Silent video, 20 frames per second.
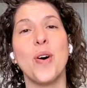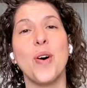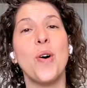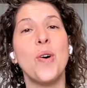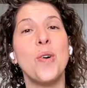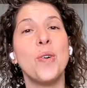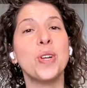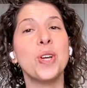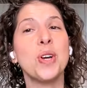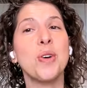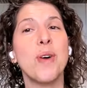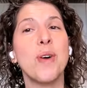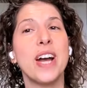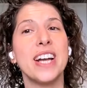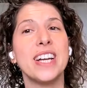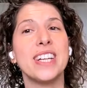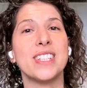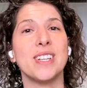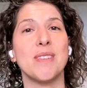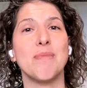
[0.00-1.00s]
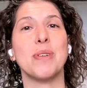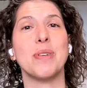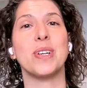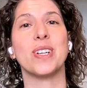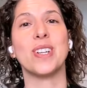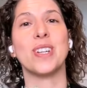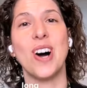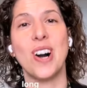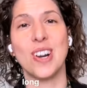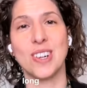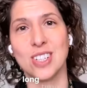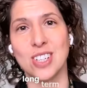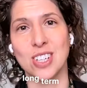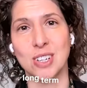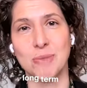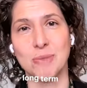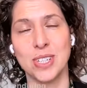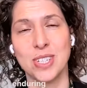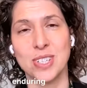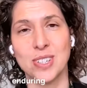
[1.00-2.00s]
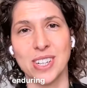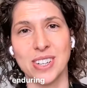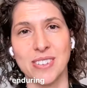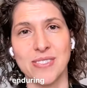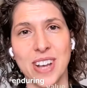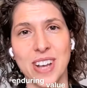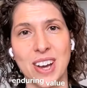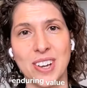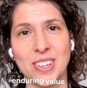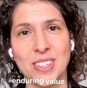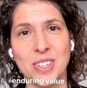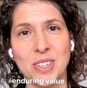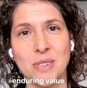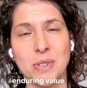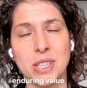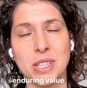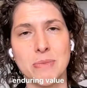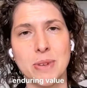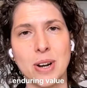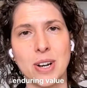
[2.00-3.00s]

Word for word: The only way to build long term enduring value with a